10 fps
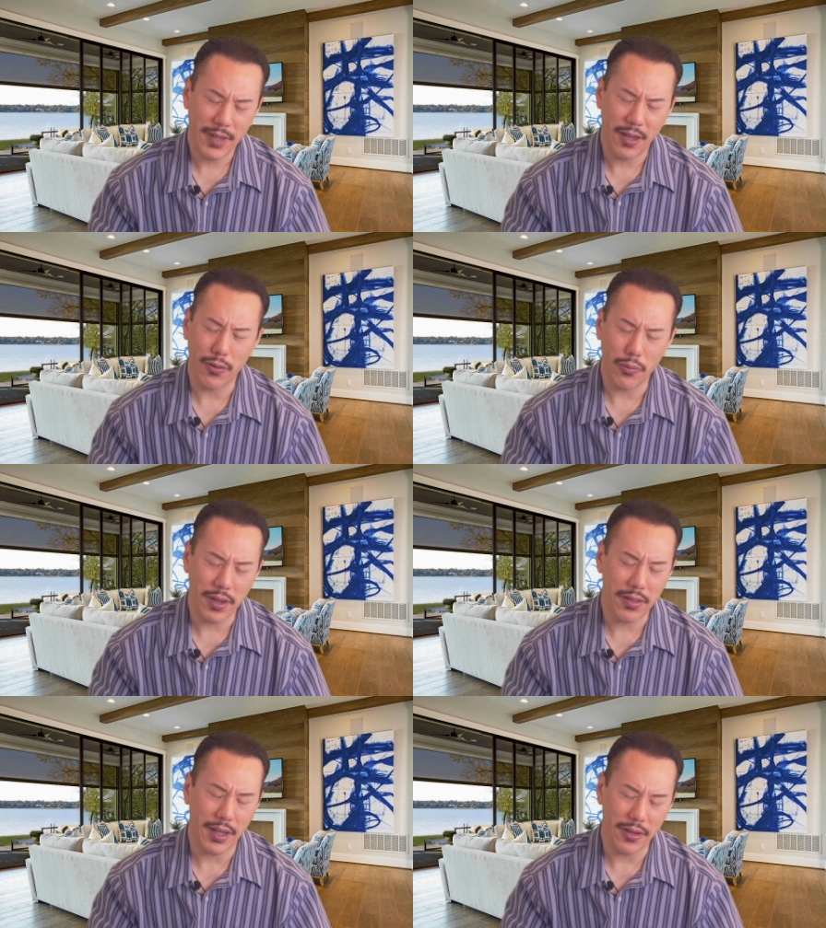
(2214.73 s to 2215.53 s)
And Lord,
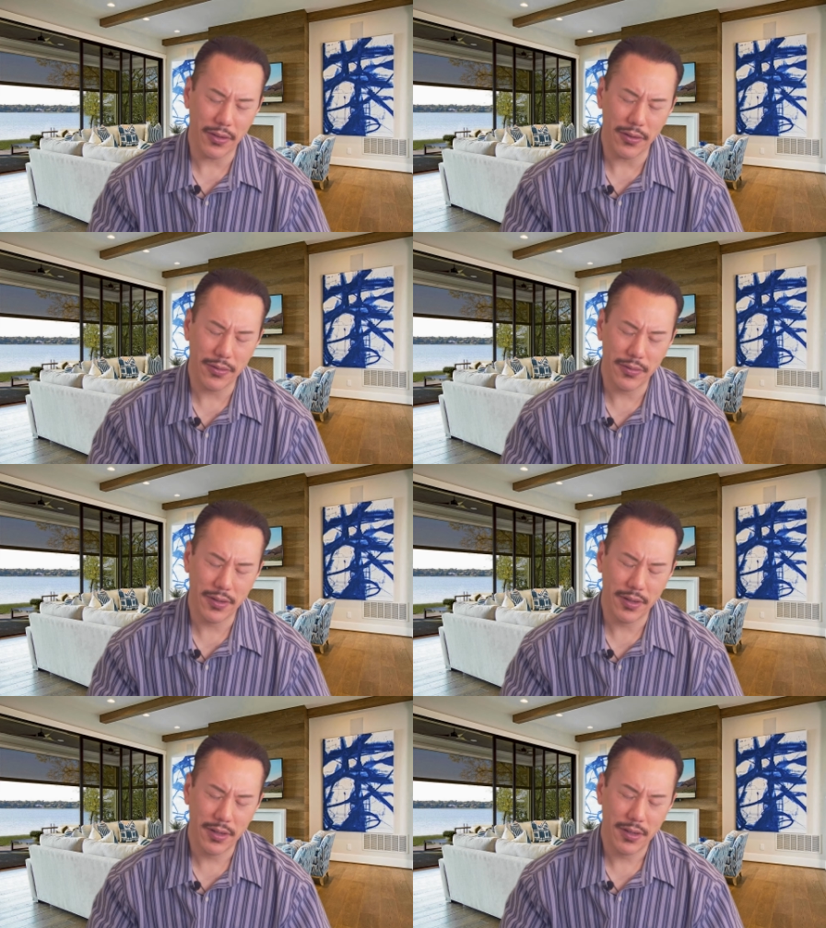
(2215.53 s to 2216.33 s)
we thank you.
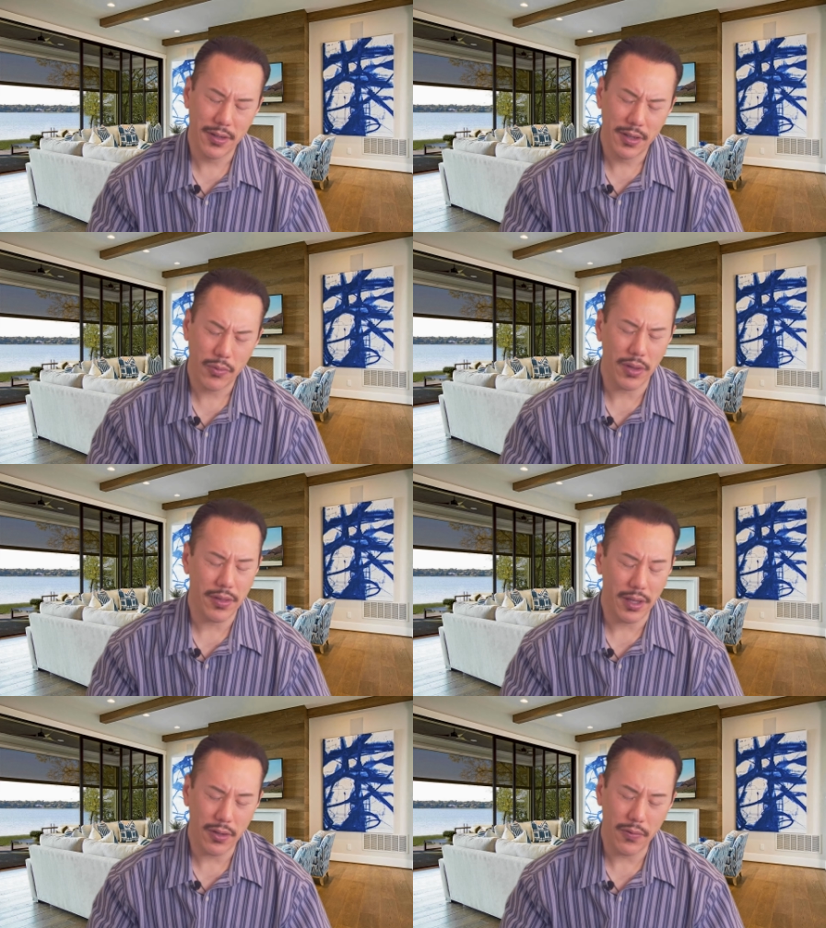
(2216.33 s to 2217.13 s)
We
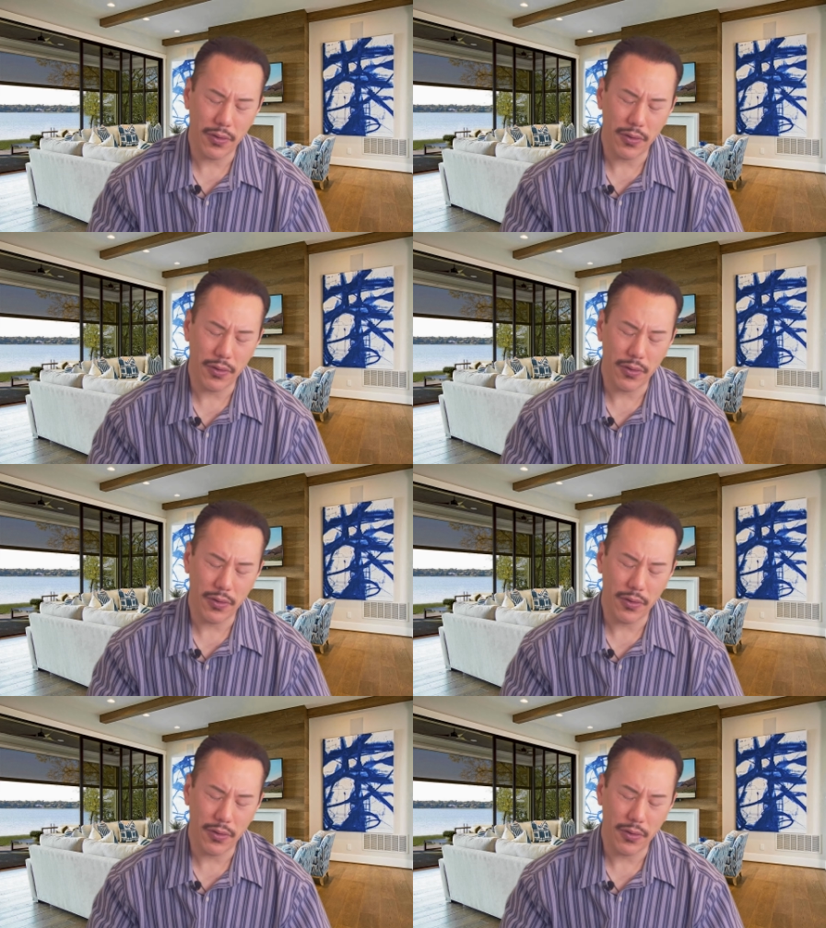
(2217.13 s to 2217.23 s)
thank you